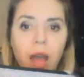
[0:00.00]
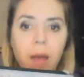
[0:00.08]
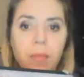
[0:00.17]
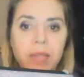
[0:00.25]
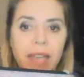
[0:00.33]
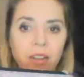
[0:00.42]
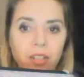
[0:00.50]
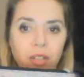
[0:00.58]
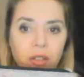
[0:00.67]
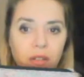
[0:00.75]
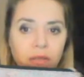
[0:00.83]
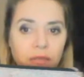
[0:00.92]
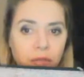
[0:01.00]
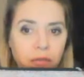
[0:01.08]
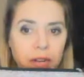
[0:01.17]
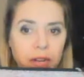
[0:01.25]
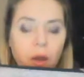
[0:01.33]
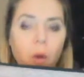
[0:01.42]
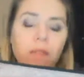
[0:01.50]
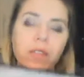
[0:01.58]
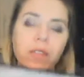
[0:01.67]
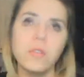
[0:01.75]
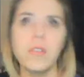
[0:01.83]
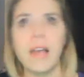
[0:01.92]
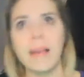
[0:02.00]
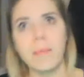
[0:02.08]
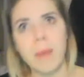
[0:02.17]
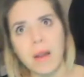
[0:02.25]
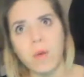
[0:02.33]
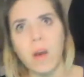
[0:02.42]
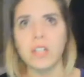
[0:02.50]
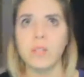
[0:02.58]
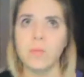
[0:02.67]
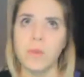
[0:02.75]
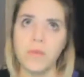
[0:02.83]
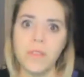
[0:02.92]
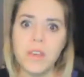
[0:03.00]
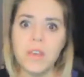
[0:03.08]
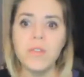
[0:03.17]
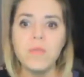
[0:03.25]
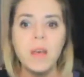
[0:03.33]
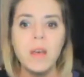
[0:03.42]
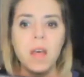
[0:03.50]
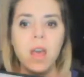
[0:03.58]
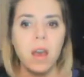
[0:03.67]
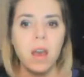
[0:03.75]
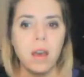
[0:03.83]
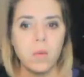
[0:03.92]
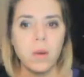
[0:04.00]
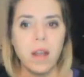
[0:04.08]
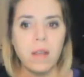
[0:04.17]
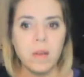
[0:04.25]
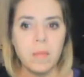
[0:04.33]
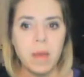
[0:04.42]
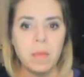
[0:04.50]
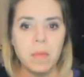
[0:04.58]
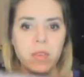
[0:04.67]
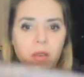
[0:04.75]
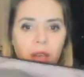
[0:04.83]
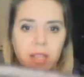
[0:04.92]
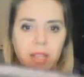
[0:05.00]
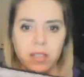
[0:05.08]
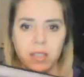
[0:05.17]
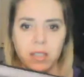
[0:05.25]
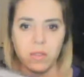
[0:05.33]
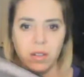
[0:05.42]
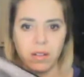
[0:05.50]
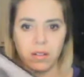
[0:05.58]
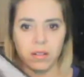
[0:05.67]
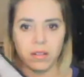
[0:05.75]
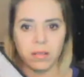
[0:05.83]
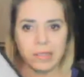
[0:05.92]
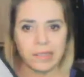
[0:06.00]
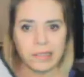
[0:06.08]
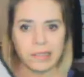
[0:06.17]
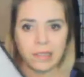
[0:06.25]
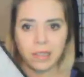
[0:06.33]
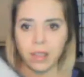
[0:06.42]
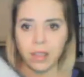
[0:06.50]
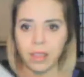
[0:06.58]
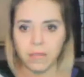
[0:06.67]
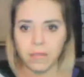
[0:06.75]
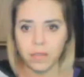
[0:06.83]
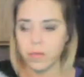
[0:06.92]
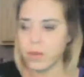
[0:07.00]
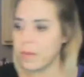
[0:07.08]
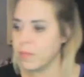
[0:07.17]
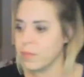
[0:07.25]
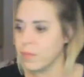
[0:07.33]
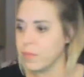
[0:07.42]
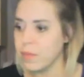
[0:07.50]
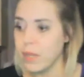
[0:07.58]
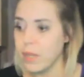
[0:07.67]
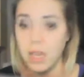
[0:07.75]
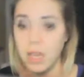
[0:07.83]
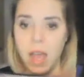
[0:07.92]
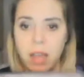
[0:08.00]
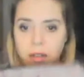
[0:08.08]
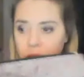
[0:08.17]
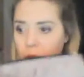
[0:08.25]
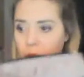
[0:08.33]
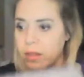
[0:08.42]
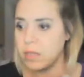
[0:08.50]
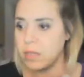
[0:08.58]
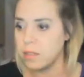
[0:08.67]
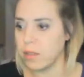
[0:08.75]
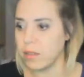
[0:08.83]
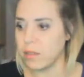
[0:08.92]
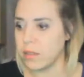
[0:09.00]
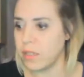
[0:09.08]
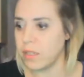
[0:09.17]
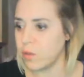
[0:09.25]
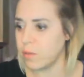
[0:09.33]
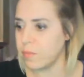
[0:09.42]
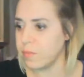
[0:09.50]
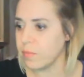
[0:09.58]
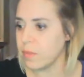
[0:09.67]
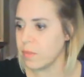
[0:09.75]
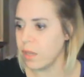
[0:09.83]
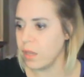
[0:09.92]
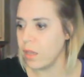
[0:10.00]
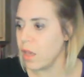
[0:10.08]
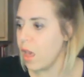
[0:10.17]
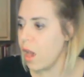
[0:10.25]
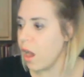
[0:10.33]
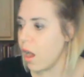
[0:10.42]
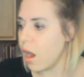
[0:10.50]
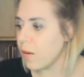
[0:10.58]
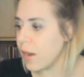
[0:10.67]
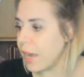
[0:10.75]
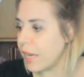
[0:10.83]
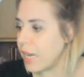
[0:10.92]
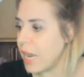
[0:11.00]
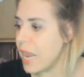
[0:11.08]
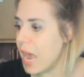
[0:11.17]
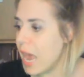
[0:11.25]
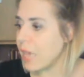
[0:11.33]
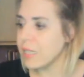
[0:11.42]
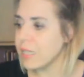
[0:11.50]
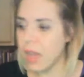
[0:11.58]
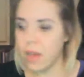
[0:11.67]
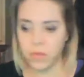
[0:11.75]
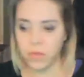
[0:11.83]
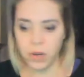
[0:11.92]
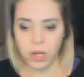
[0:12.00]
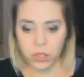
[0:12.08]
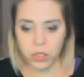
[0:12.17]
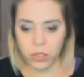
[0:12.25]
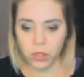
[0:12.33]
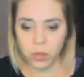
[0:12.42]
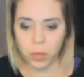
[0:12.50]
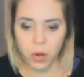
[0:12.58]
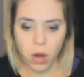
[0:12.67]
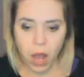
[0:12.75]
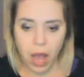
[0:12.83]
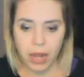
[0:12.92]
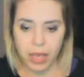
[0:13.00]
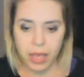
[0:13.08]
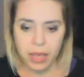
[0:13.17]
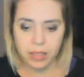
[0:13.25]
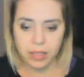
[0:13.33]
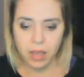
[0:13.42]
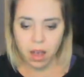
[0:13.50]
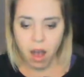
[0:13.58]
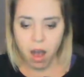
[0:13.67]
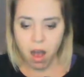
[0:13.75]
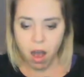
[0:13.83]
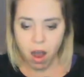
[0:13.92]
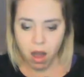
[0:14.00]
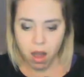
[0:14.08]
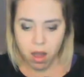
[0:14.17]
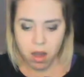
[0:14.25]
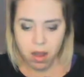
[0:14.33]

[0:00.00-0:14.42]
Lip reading: satchel for free. Or if you do like body wash and perfume, whatever it might be, you get this cute little thing for free. I just want this because it's cute. All right, next up for new products are,